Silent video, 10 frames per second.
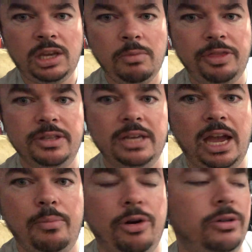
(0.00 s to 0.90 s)
Met this
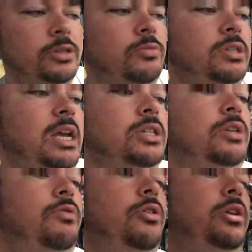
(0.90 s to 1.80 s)
guy in person, was
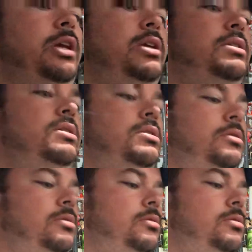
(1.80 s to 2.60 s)
actually really nice.